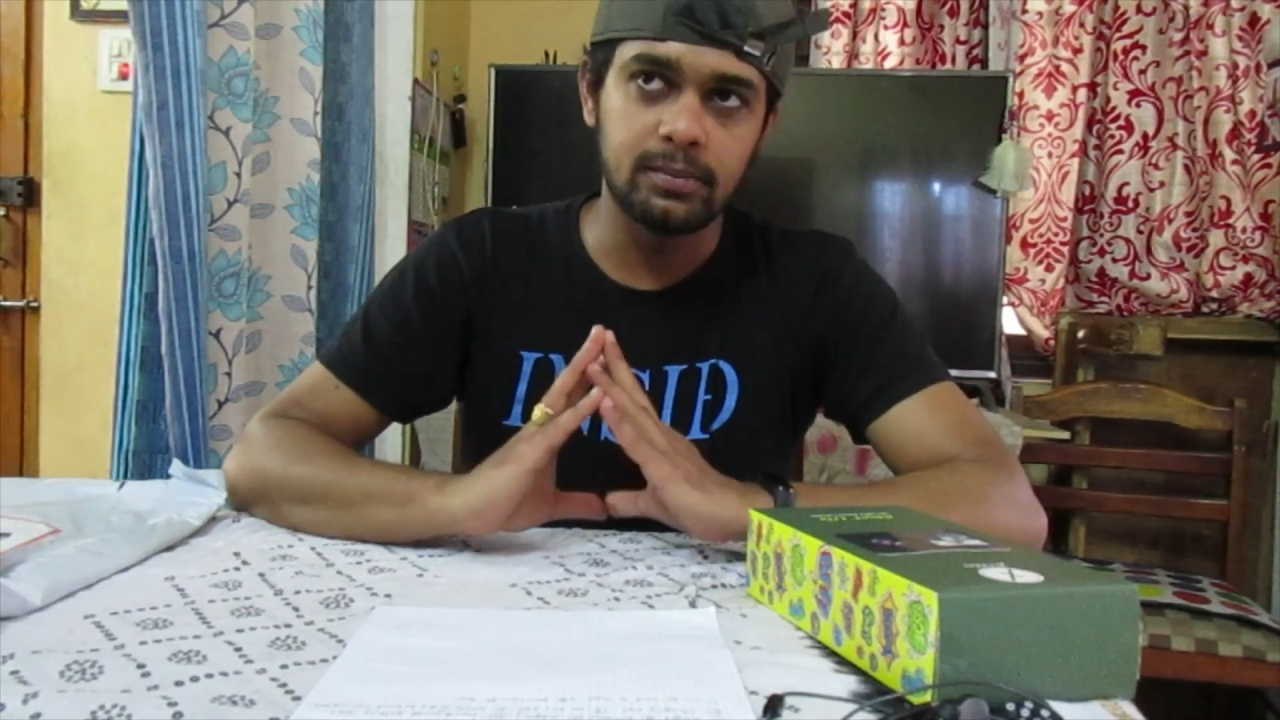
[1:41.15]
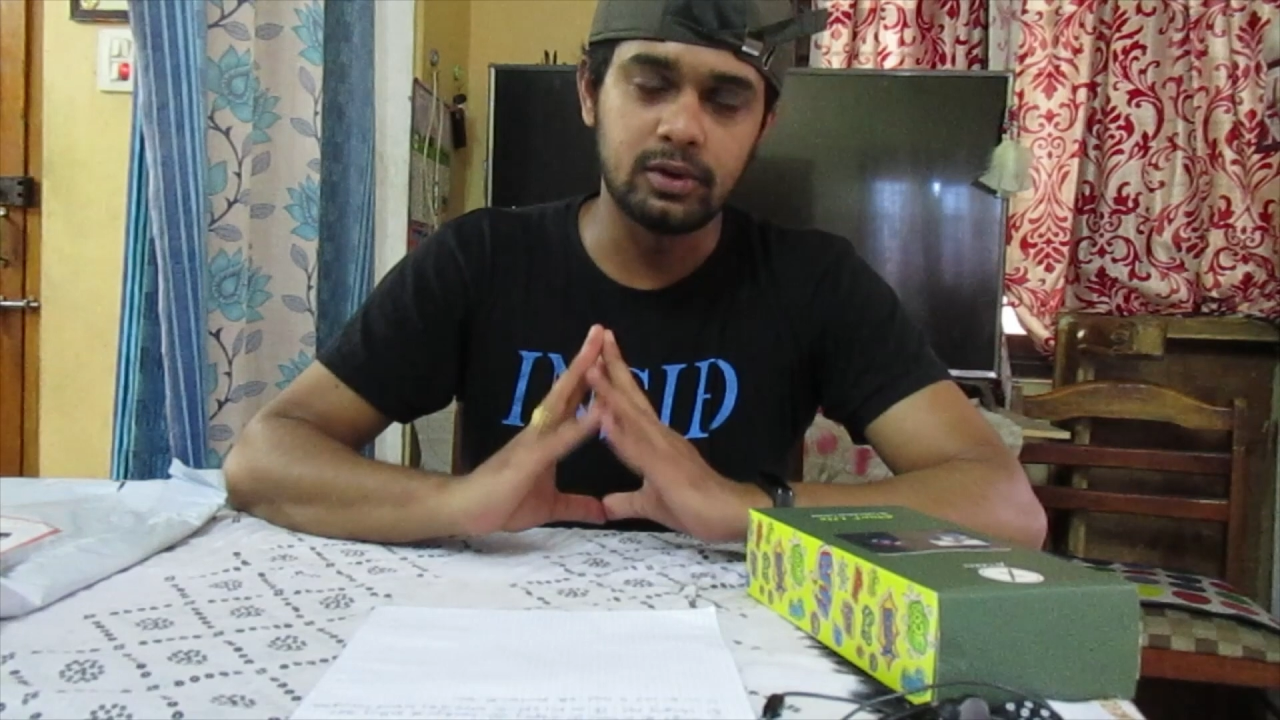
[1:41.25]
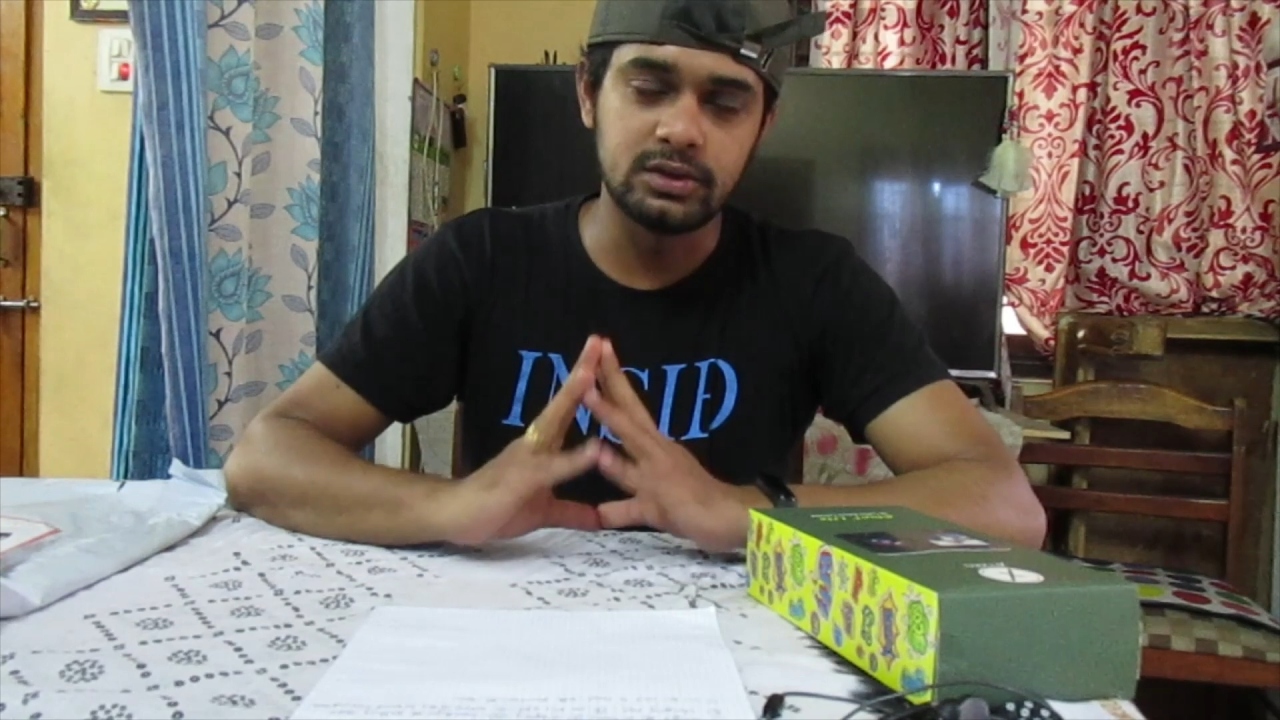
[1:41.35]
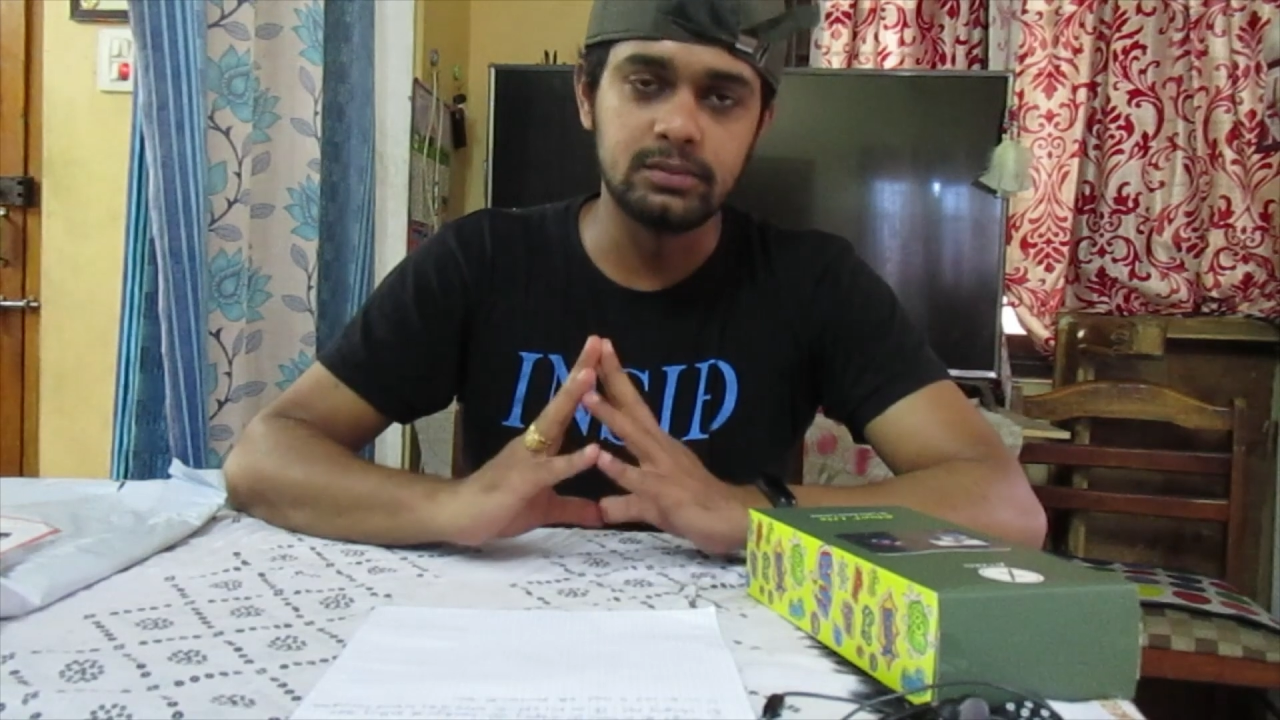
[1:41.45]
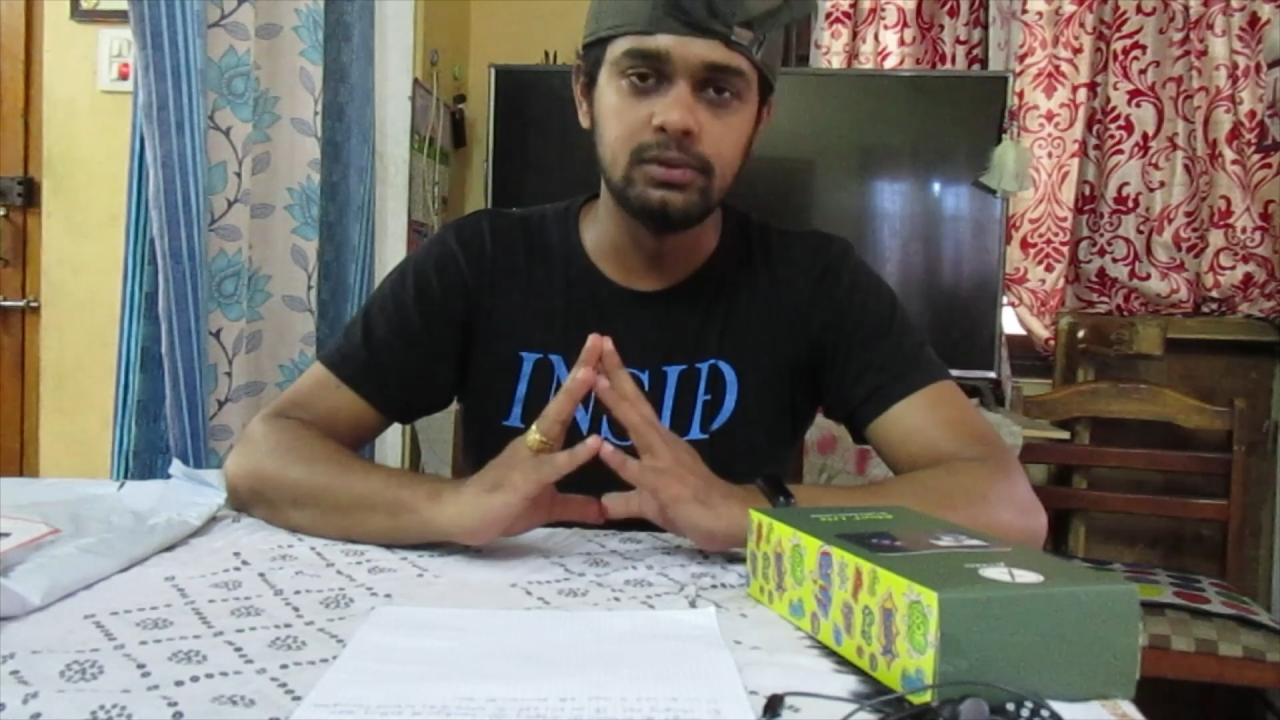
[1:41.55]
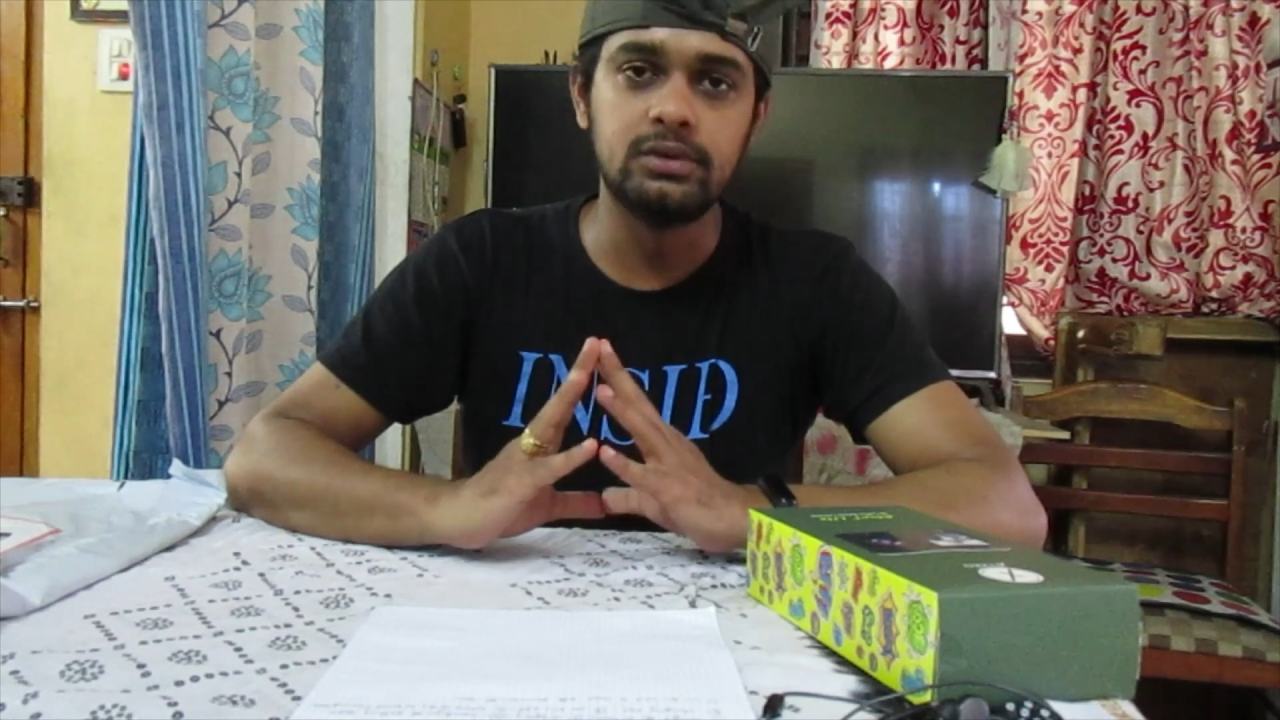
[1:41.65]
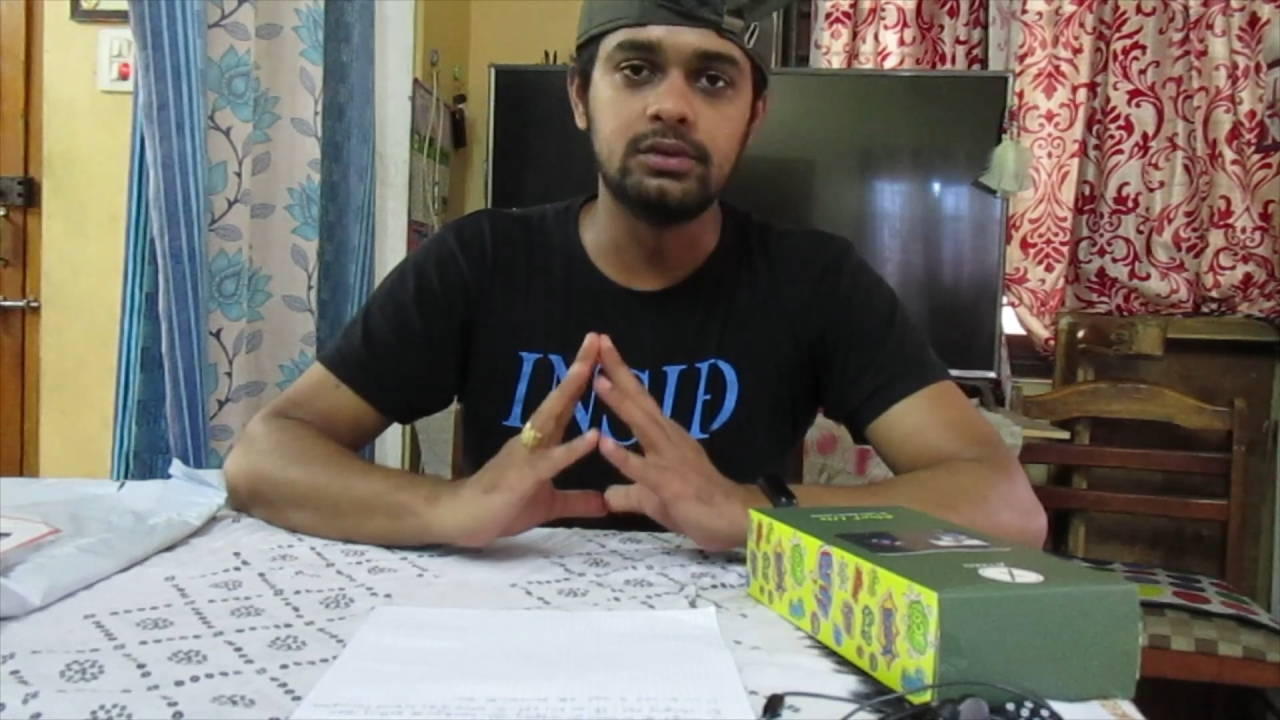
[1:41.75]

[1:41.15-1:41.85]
possible